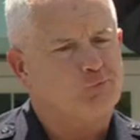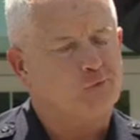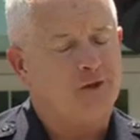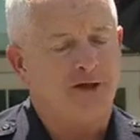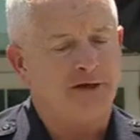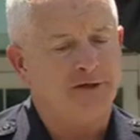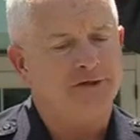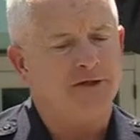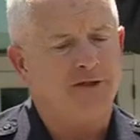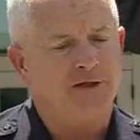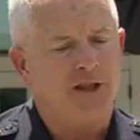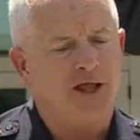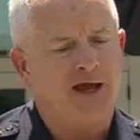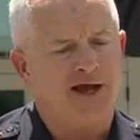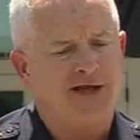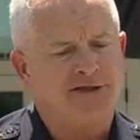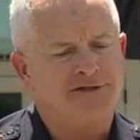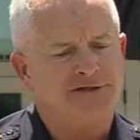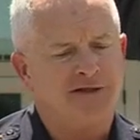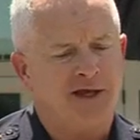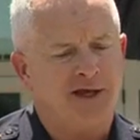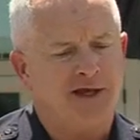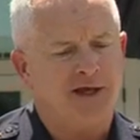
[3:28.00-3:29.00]
I did
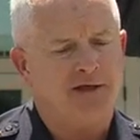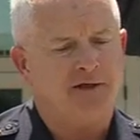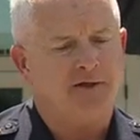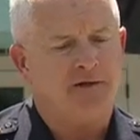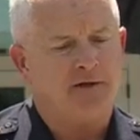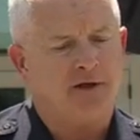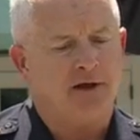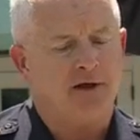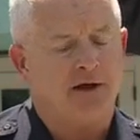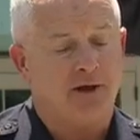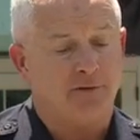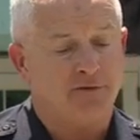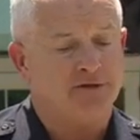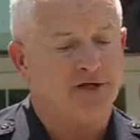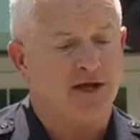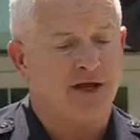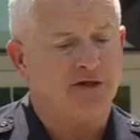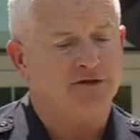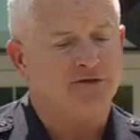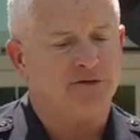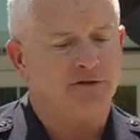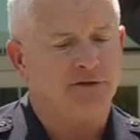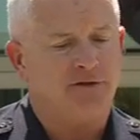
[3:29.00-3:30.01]
last night. I
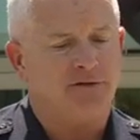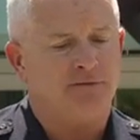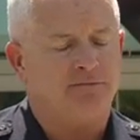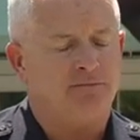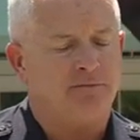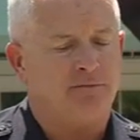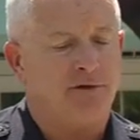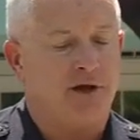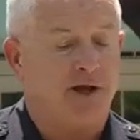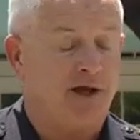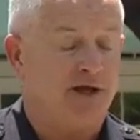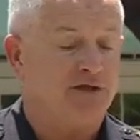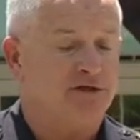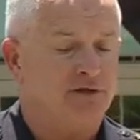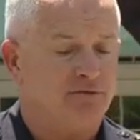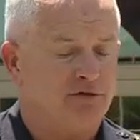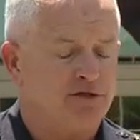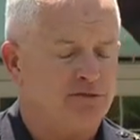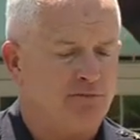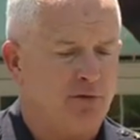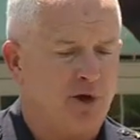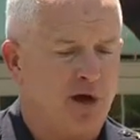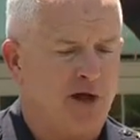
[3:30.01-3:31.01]
actually
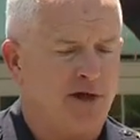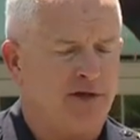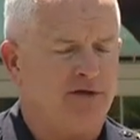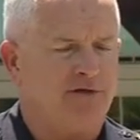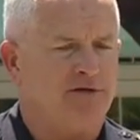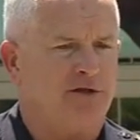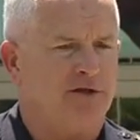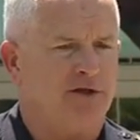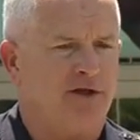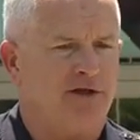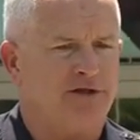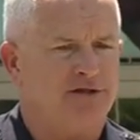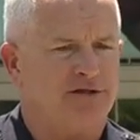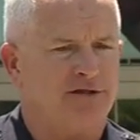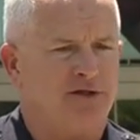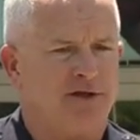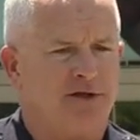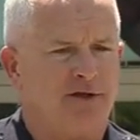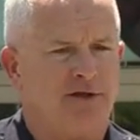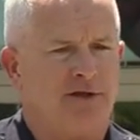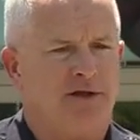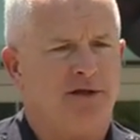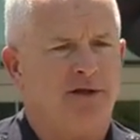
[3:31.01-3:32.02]
responded to the
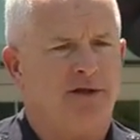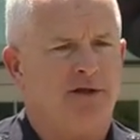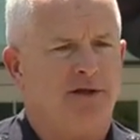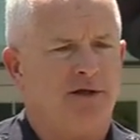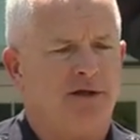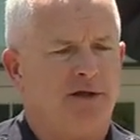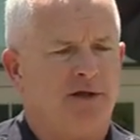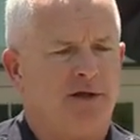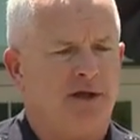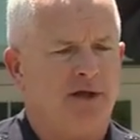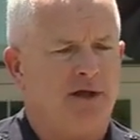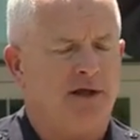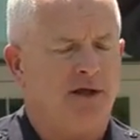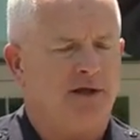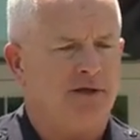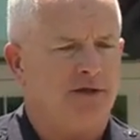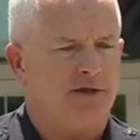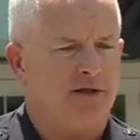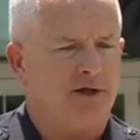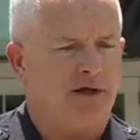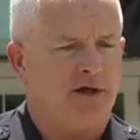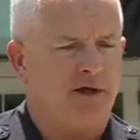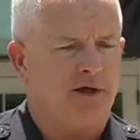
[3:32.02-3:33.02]
incident
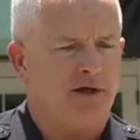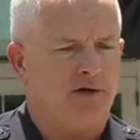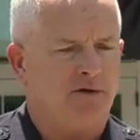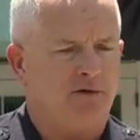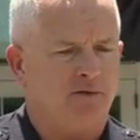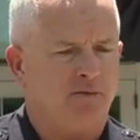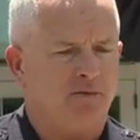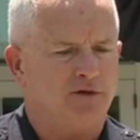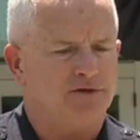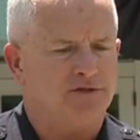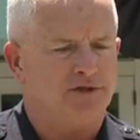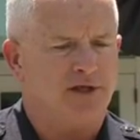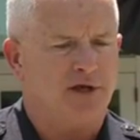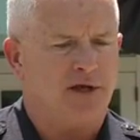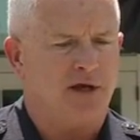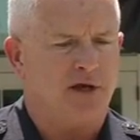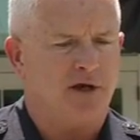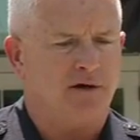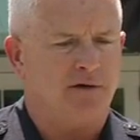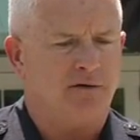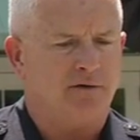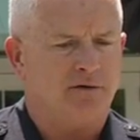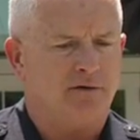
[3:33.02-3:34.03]
and was
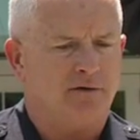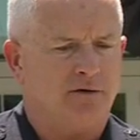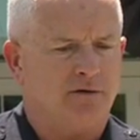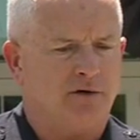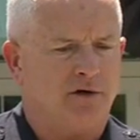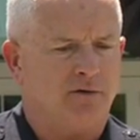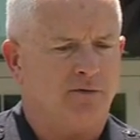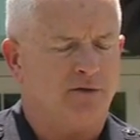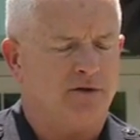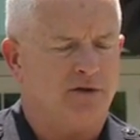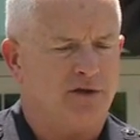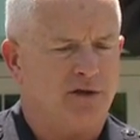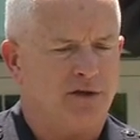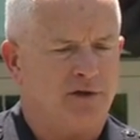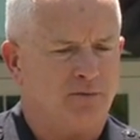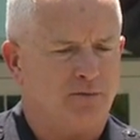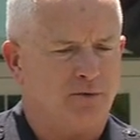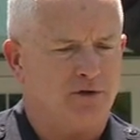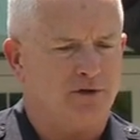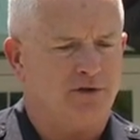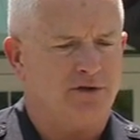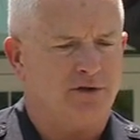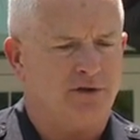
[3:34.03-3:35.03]
there with
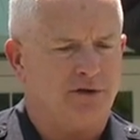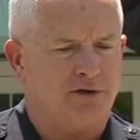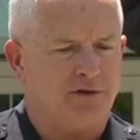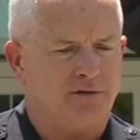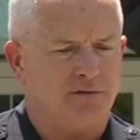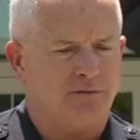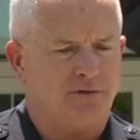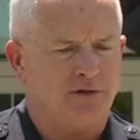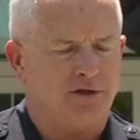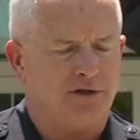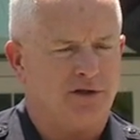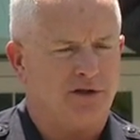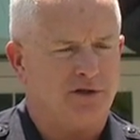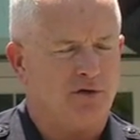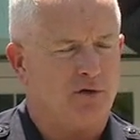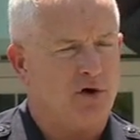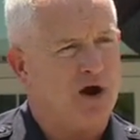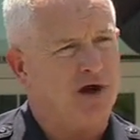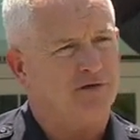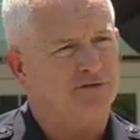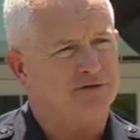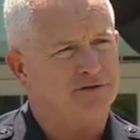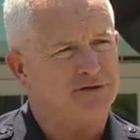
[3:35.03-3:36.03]
the other
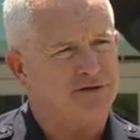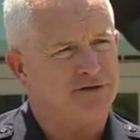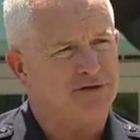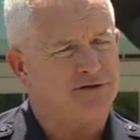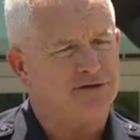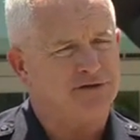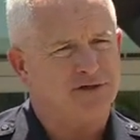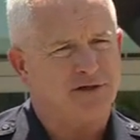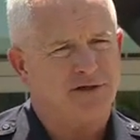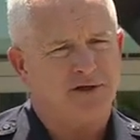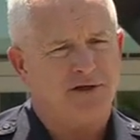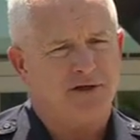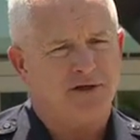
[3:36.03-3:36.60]
officers.